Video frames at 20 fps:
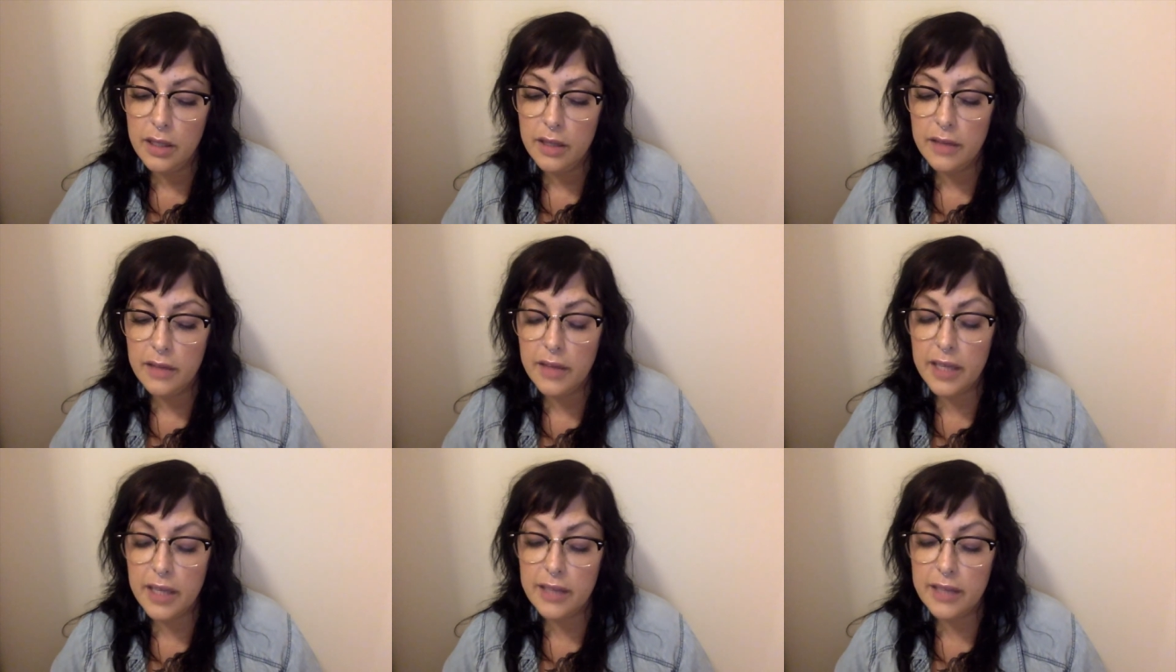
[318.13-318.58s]

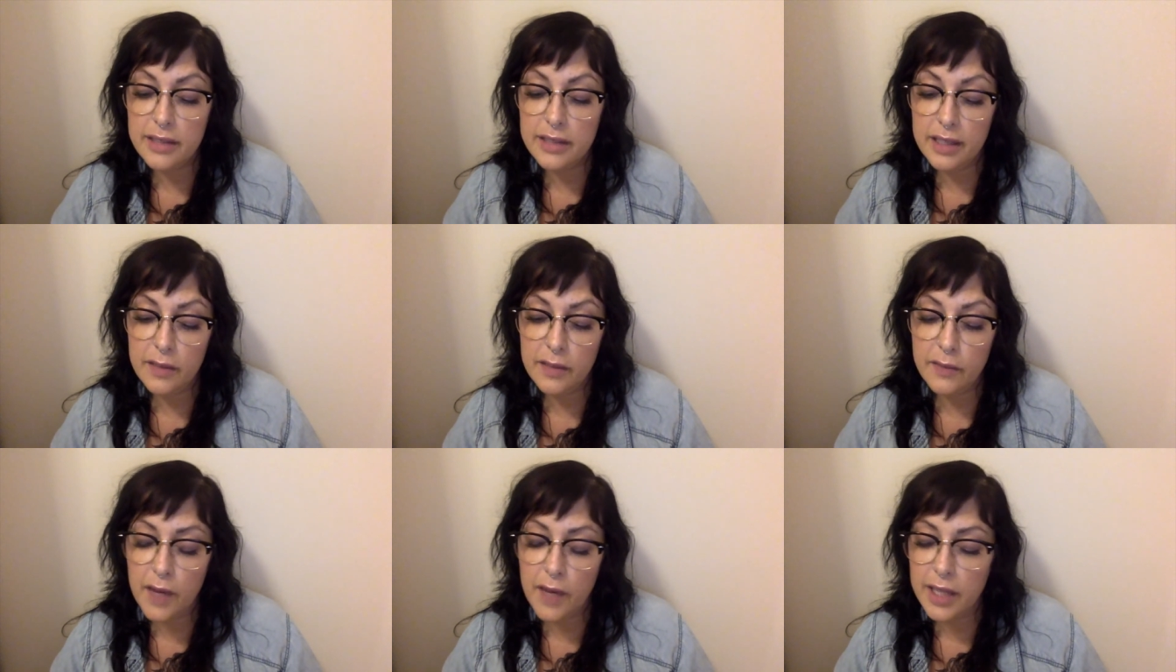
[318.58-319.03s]
They
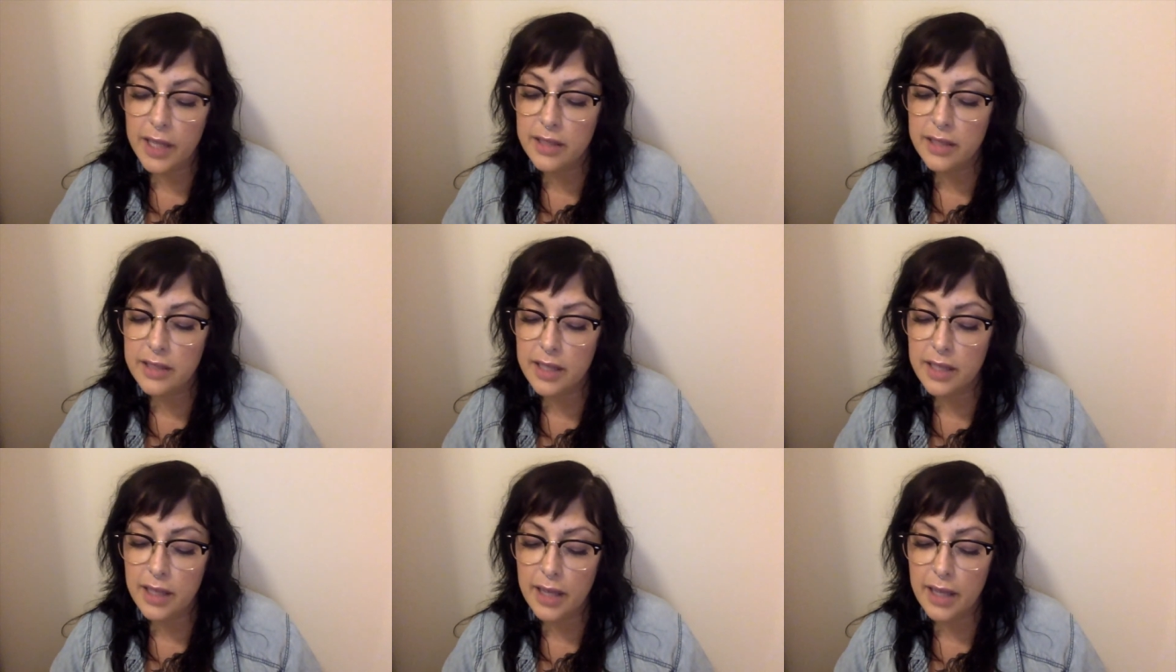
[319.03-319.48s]
did find
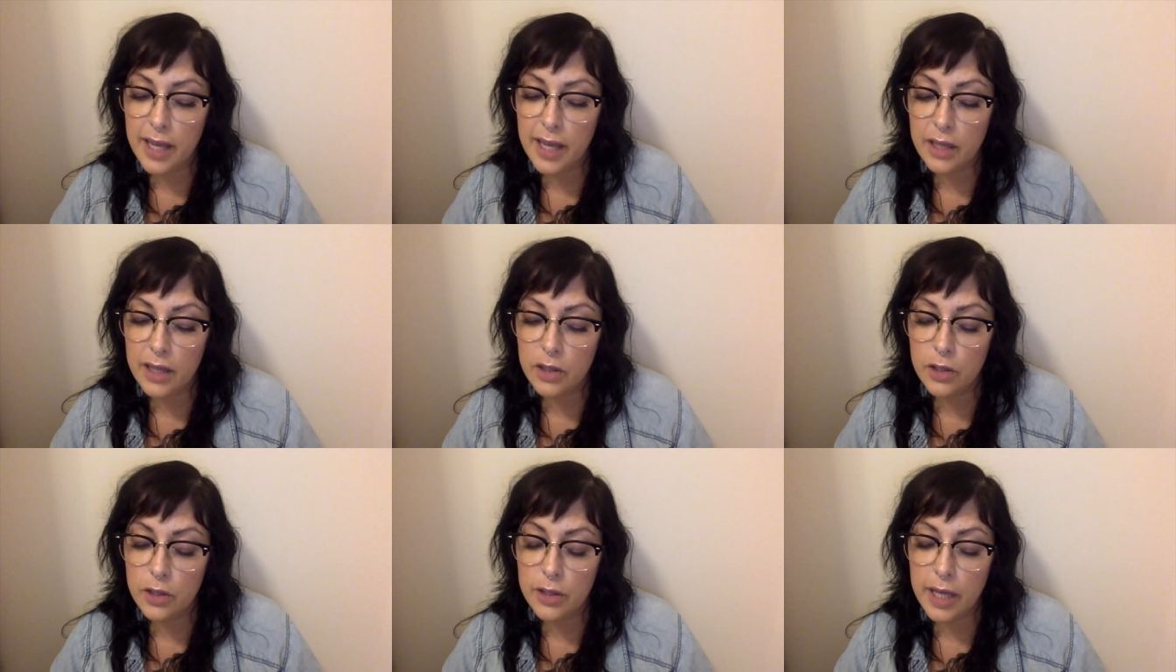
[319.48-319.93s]

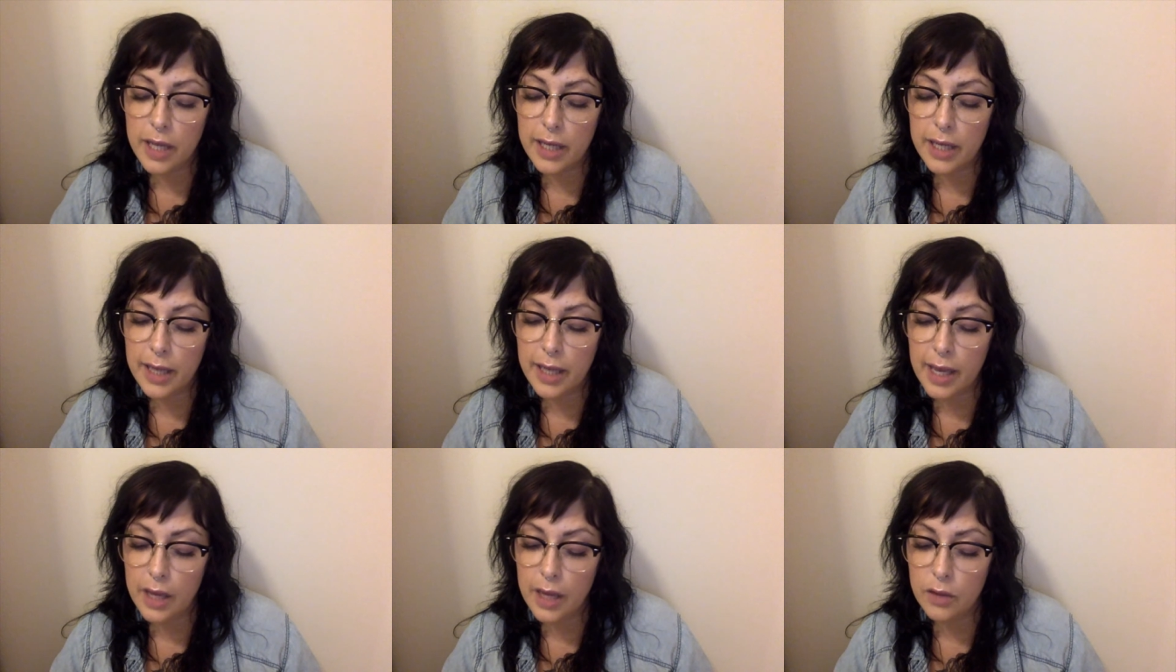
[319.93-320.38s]
DNA in her
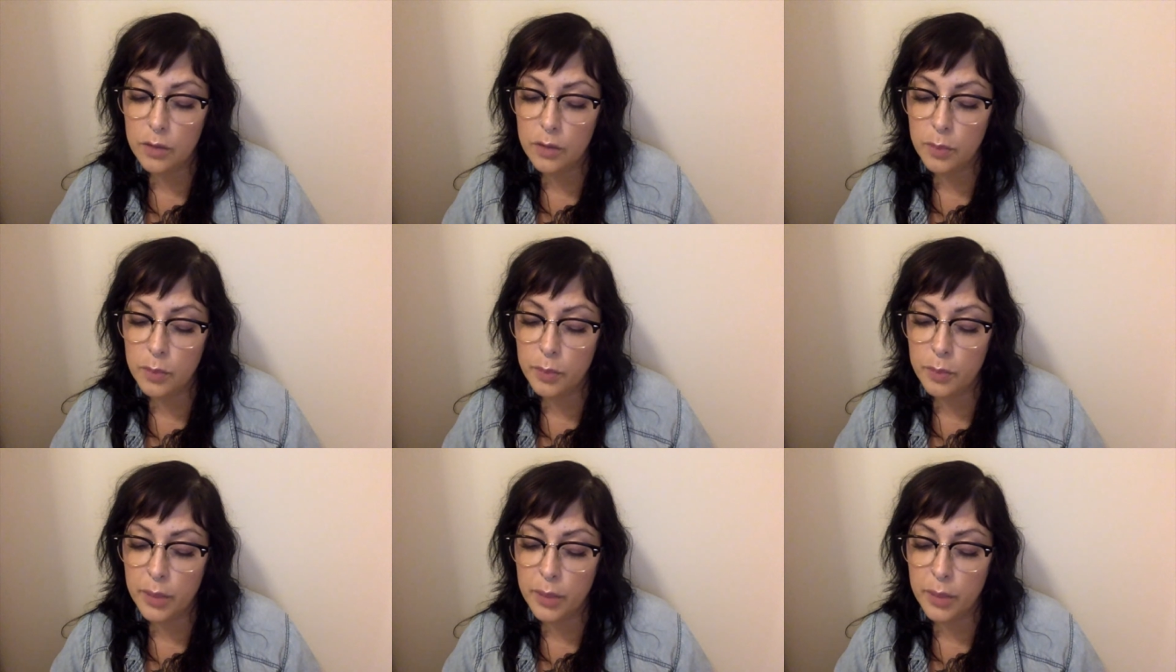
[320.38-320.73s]
nightgown,